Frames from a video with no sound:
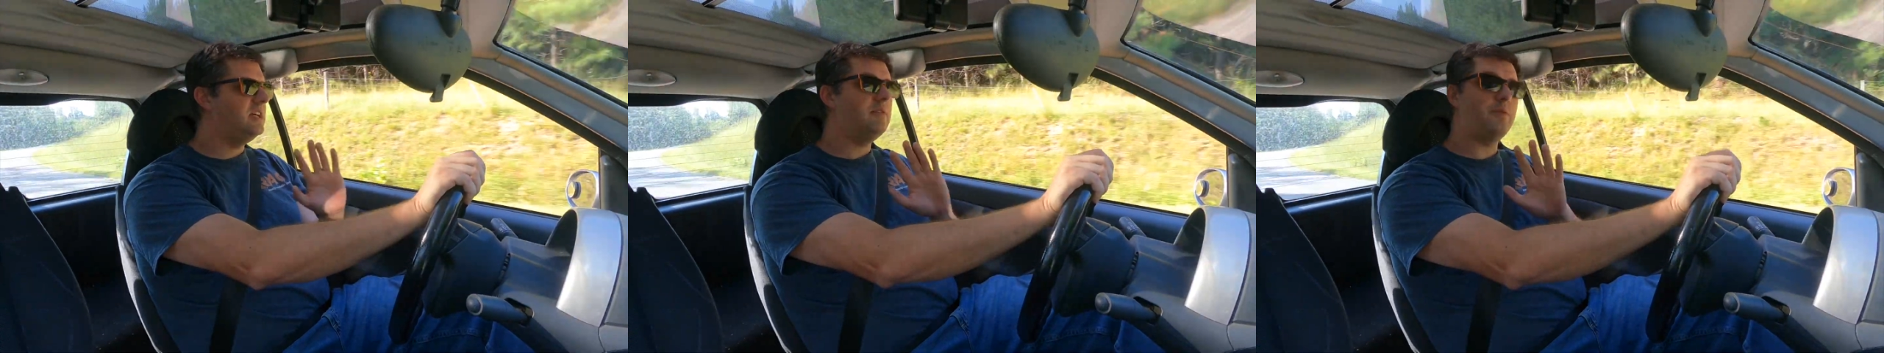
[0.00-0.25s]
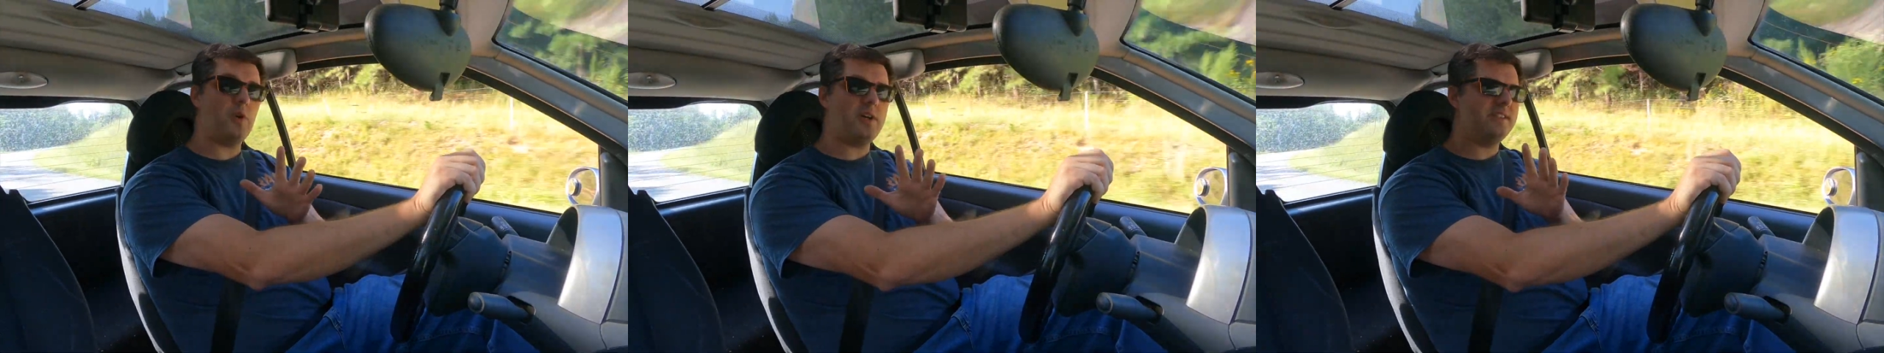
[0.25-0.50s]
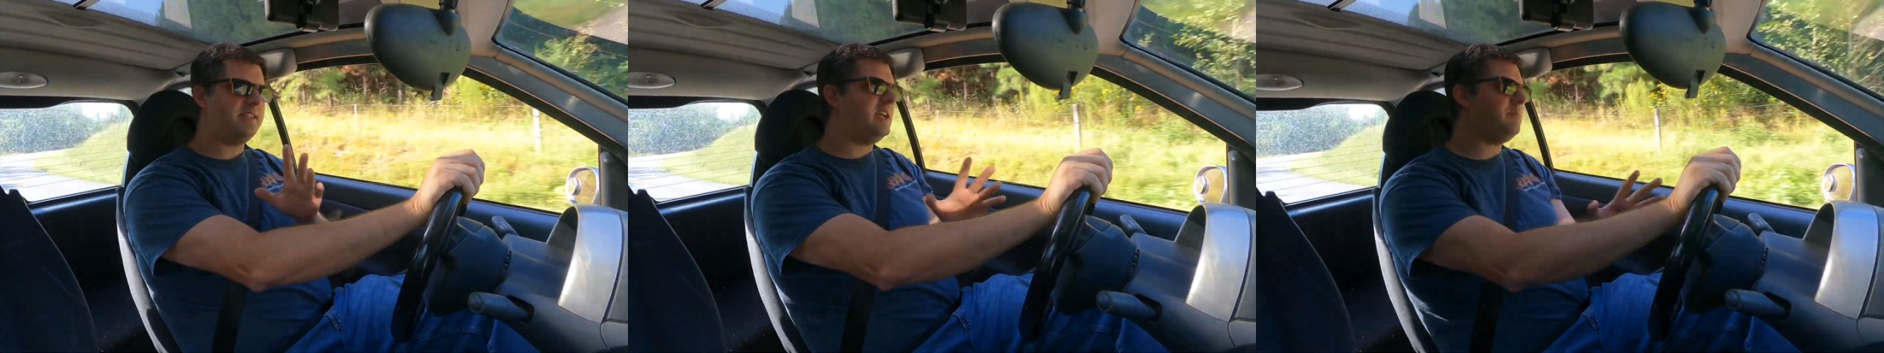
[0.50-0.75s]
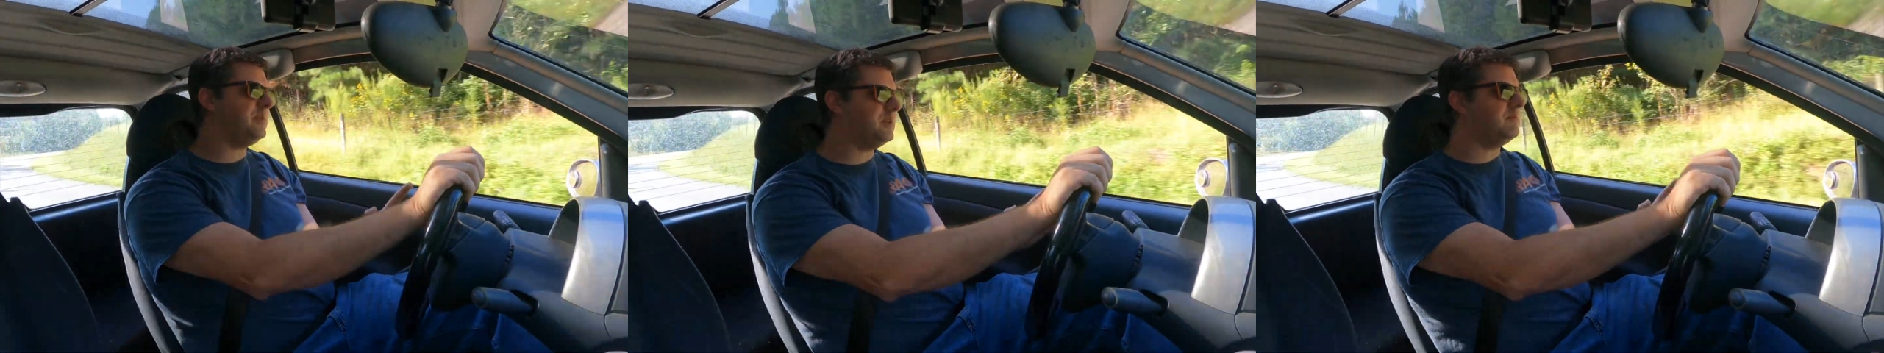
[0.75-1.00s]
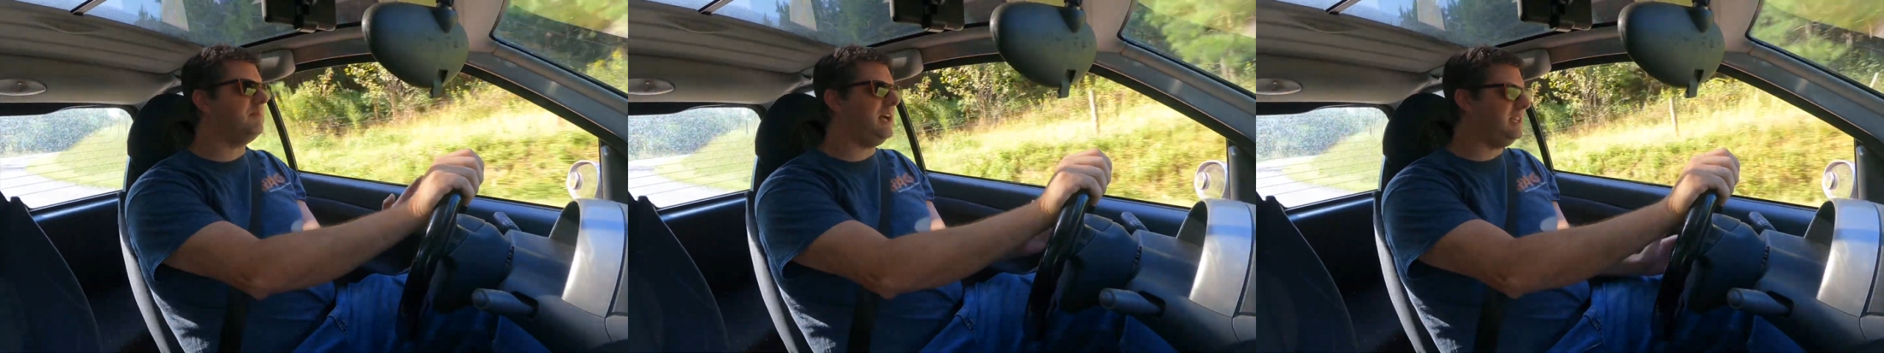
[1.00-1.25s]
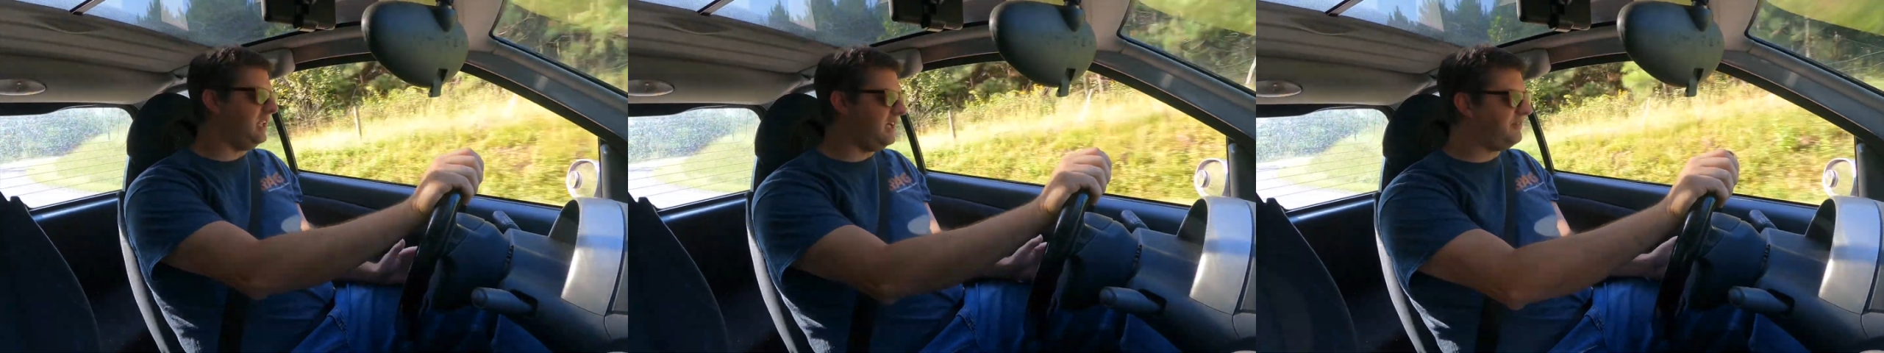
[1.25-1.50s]
For example, my
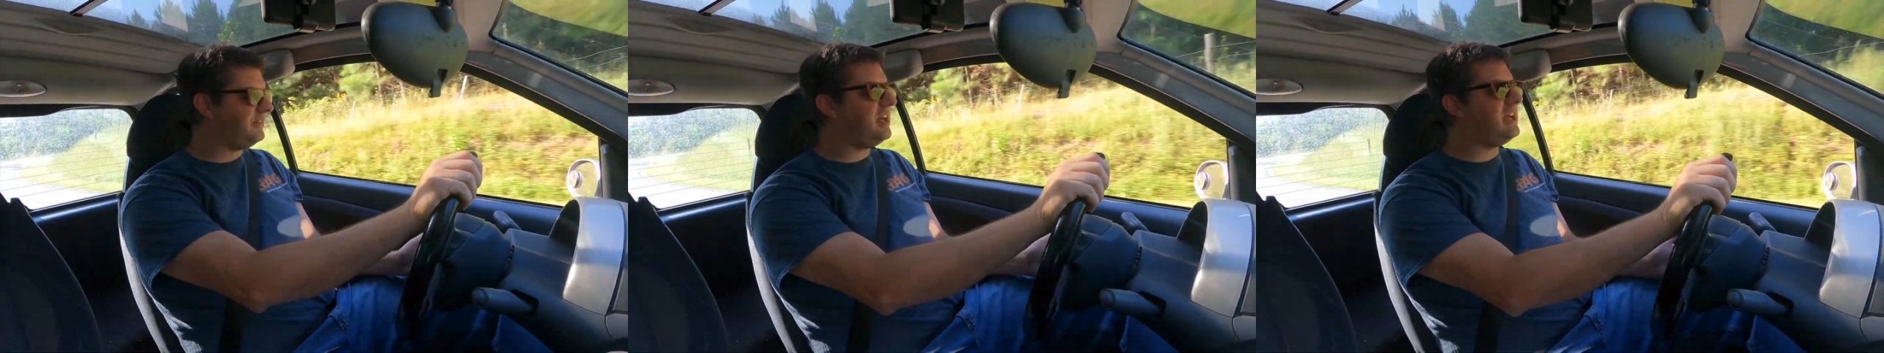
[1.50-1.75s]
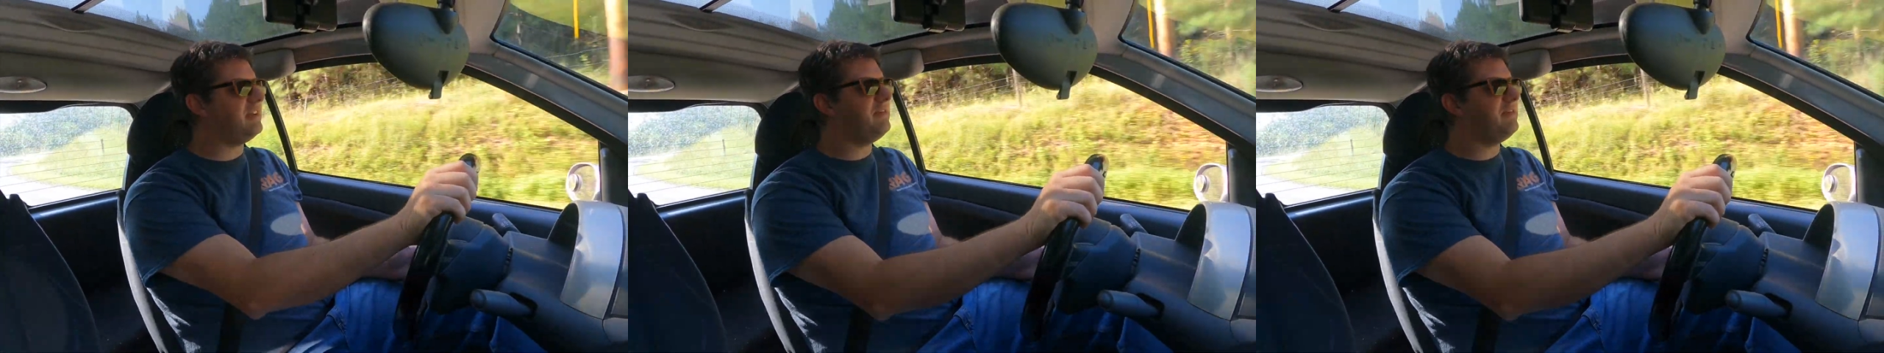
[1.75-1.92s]
left leg